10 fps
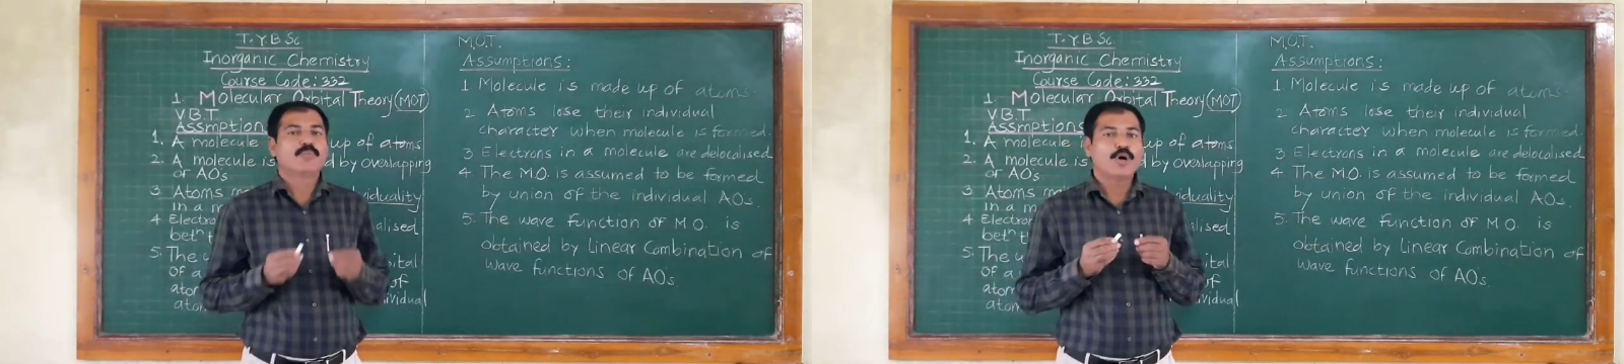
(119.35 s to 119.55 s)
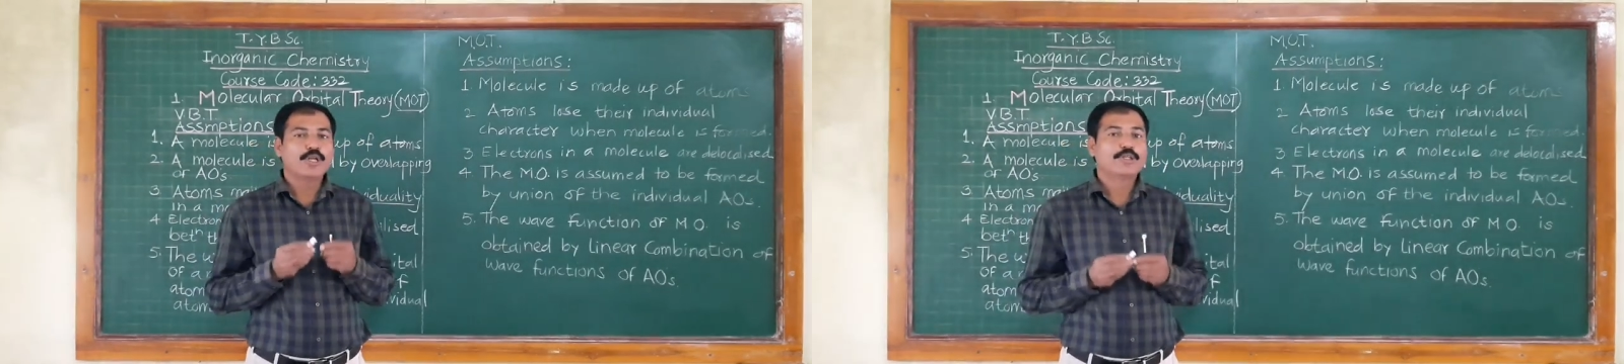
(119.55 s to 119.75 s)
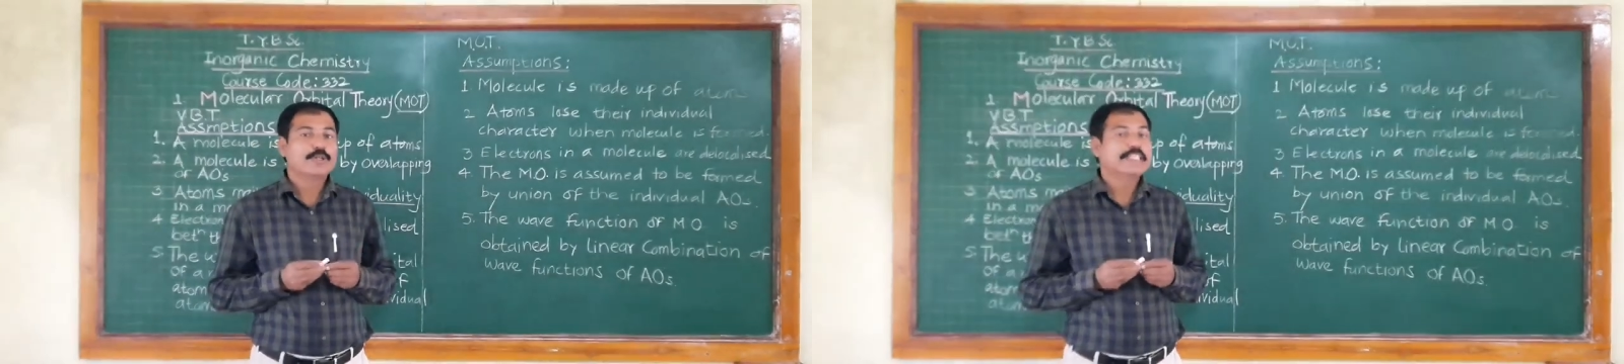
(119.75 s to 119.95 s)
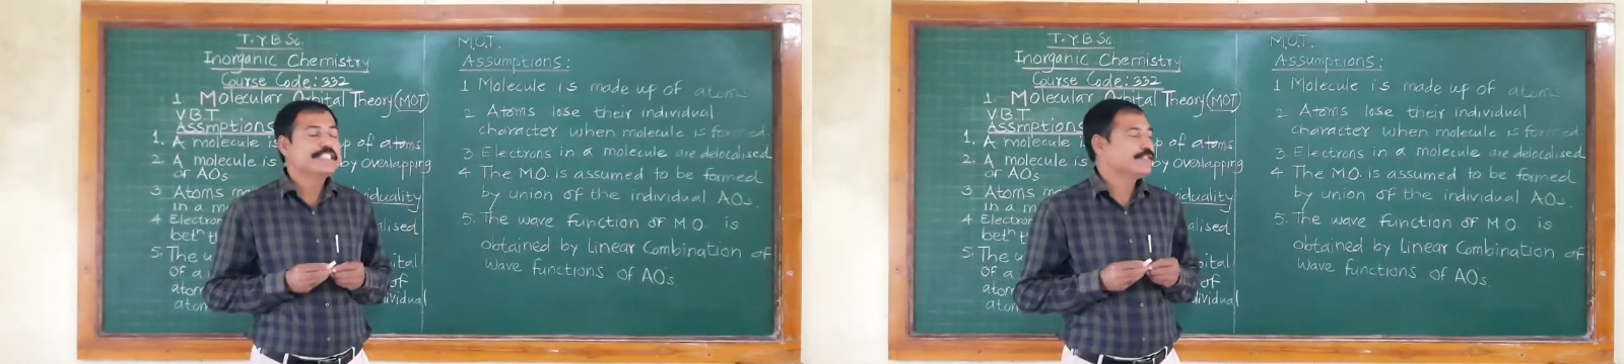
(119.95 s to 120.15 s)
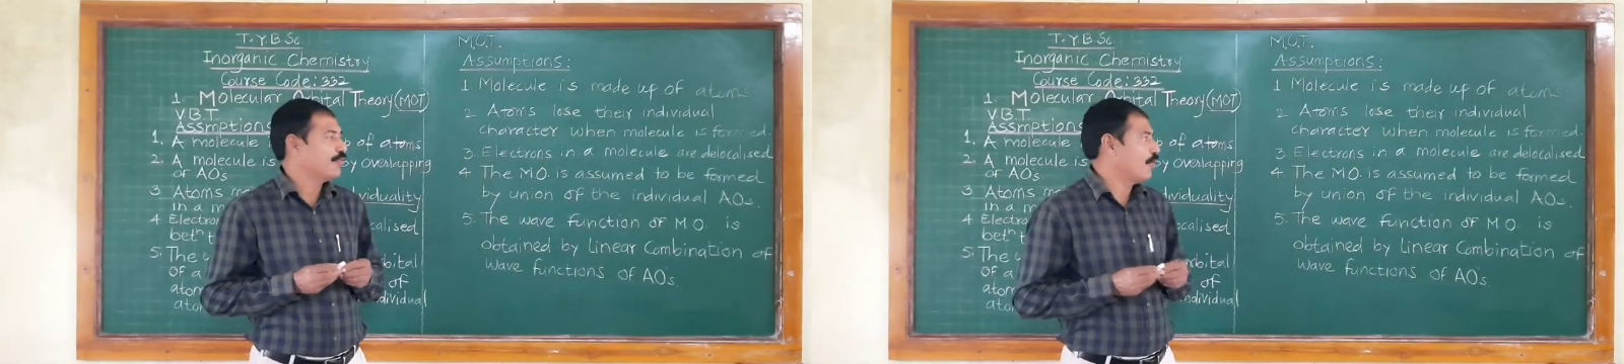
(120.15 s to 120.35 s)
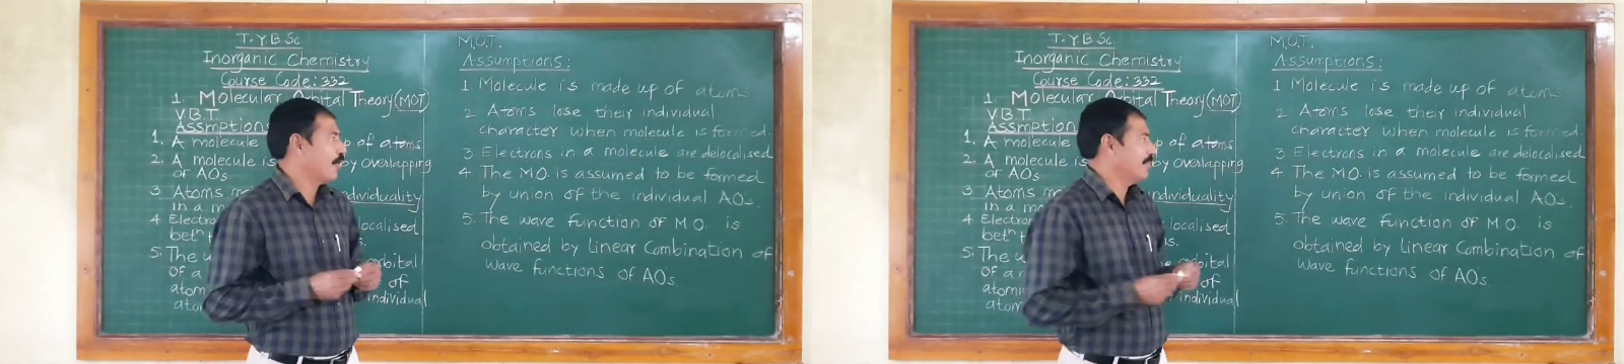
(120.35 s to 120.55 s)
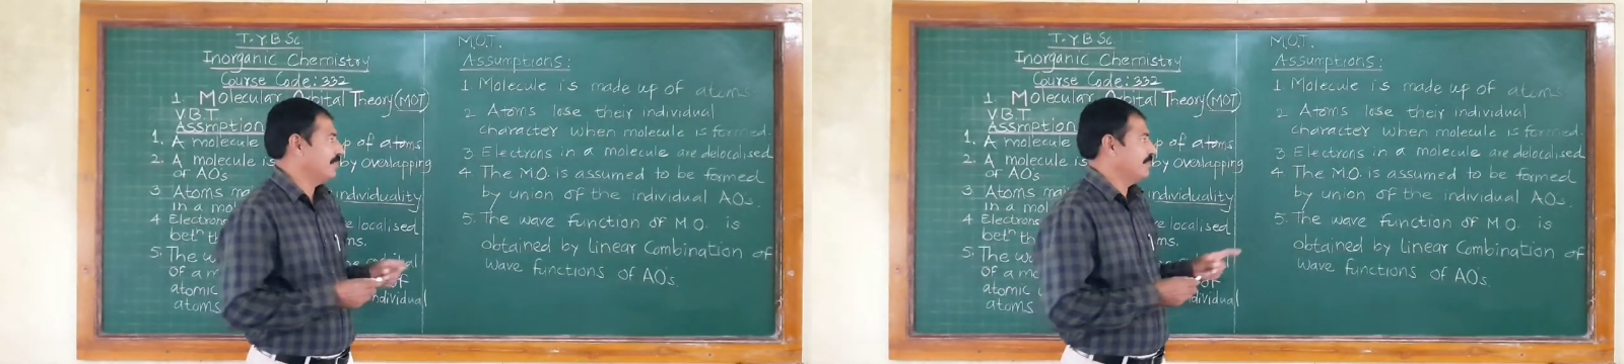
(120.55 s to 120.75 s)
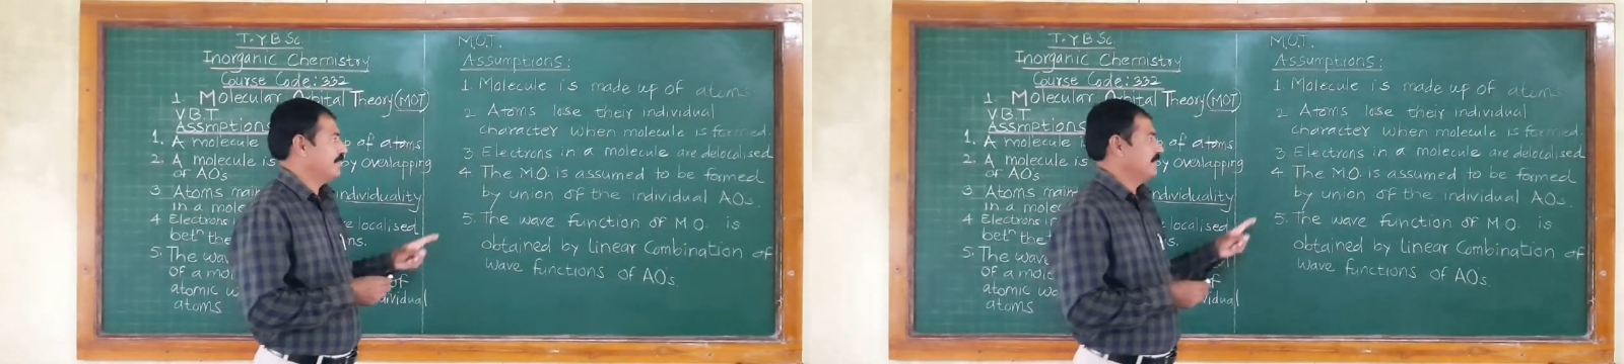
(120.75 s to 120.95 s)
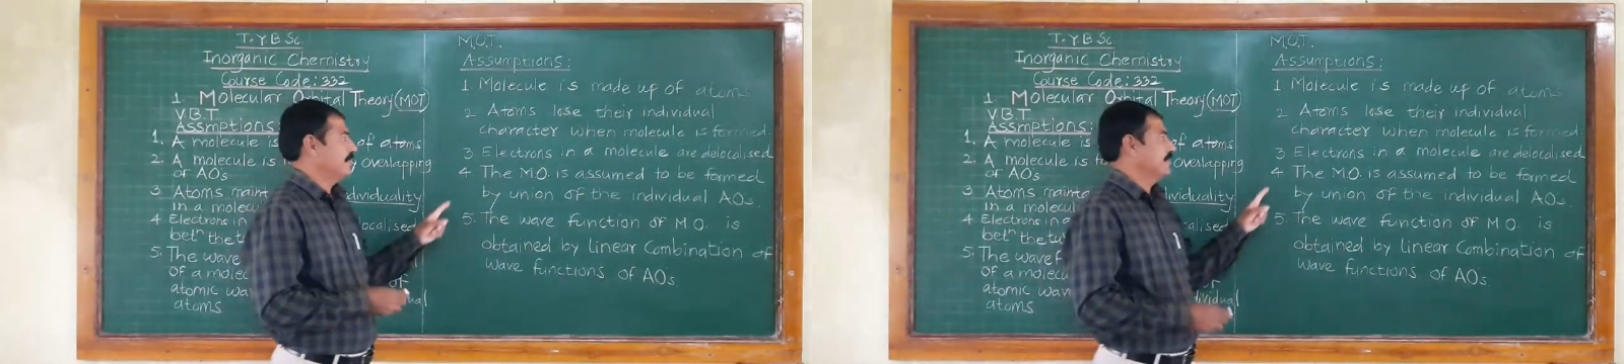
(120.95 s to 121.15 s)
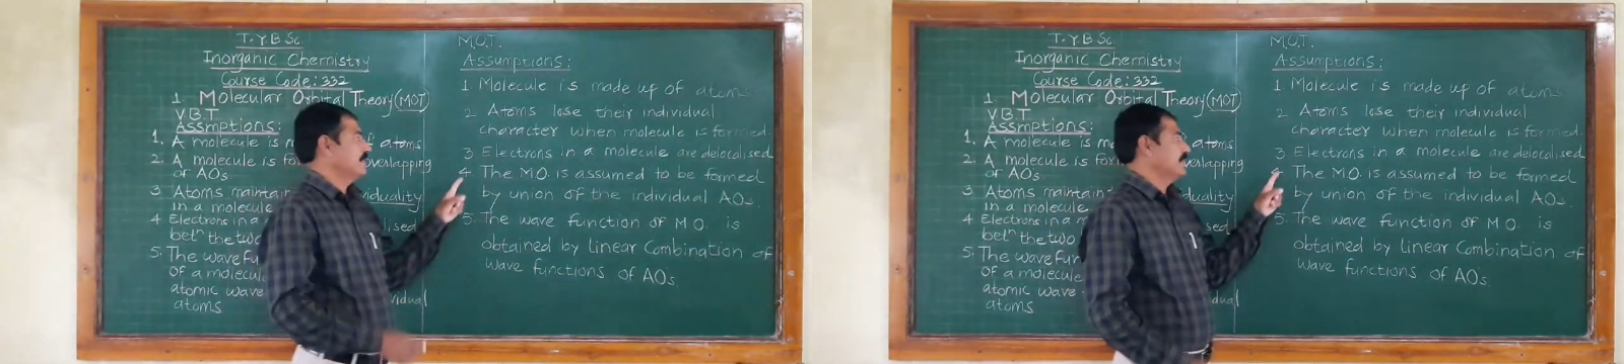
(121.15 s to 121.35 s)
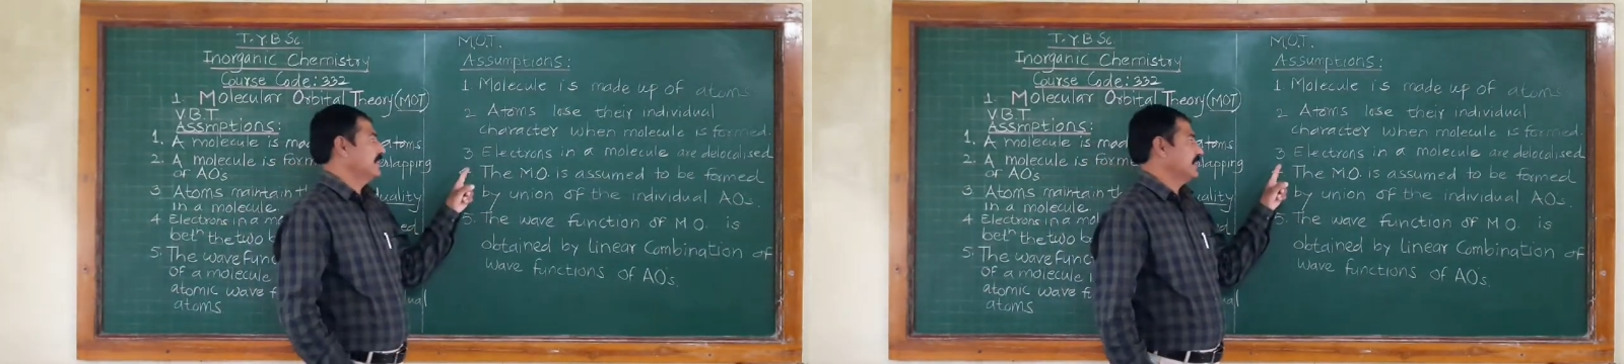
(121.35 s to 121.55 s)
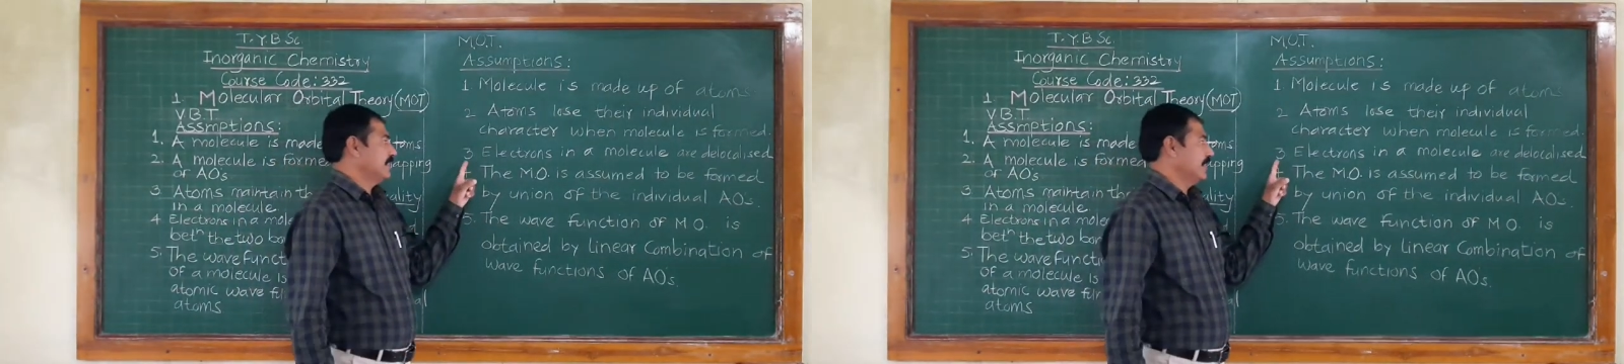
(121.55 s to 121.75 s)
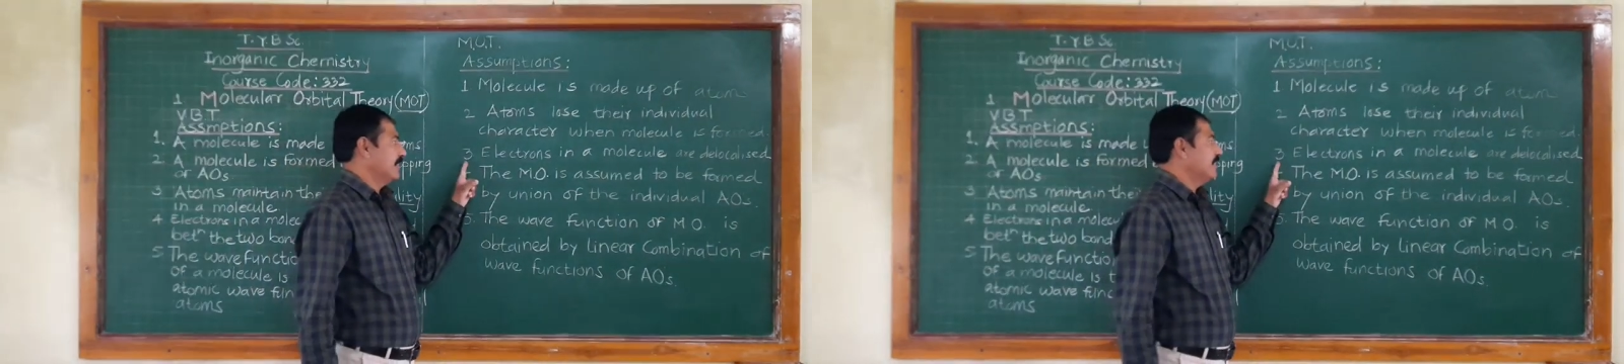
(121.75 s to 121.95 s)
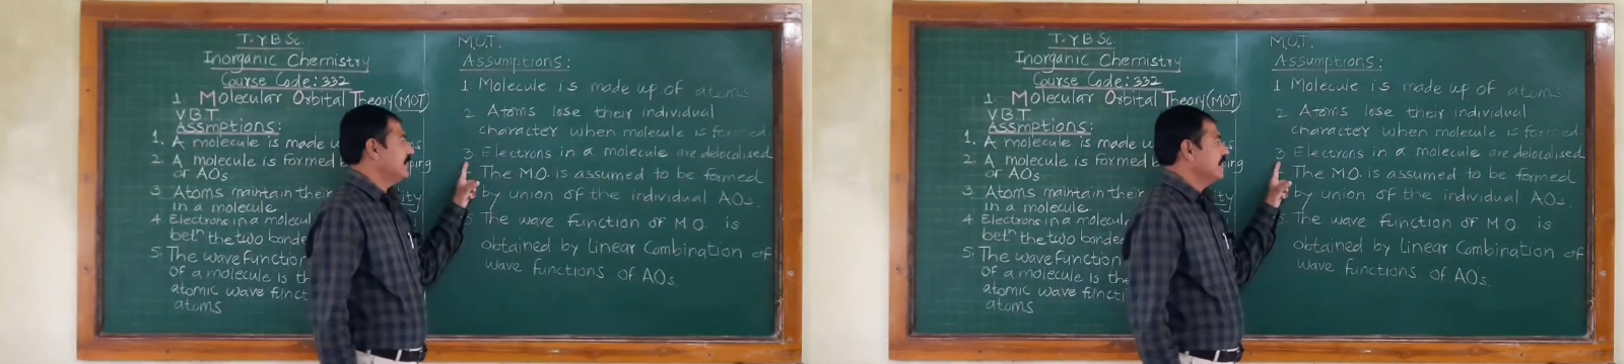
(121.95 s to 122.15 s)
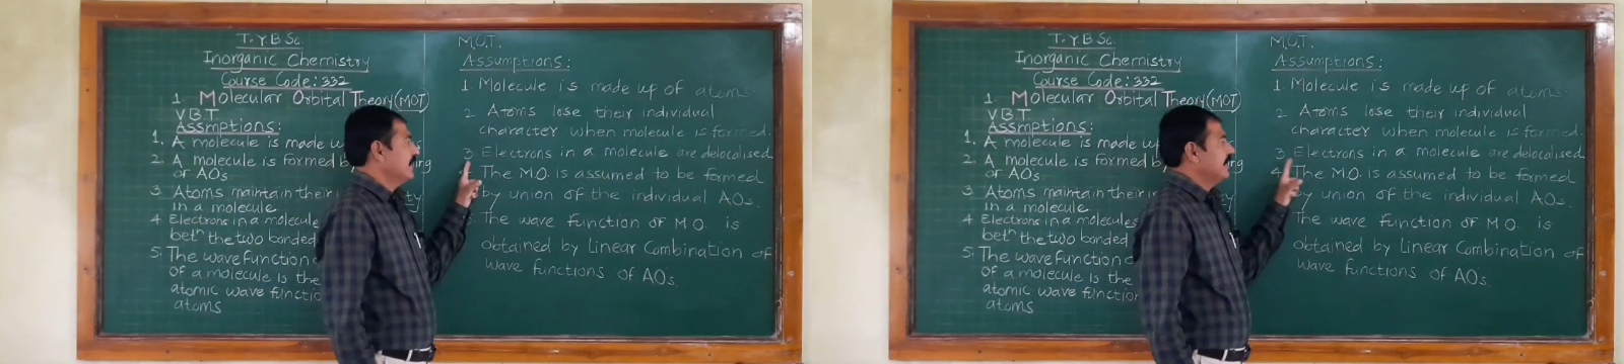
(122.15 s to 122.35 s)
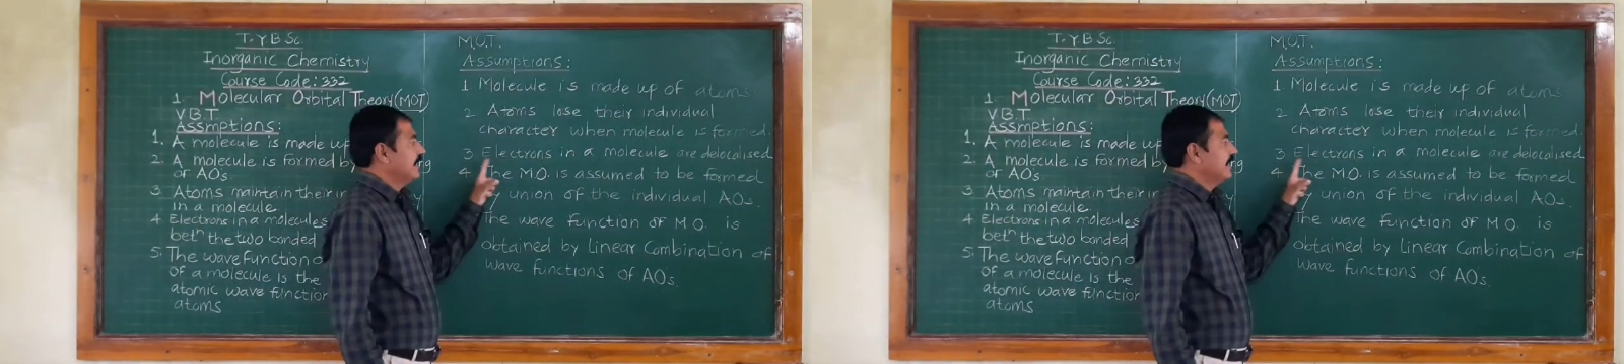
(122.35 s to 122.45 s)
molecule is formed. Third,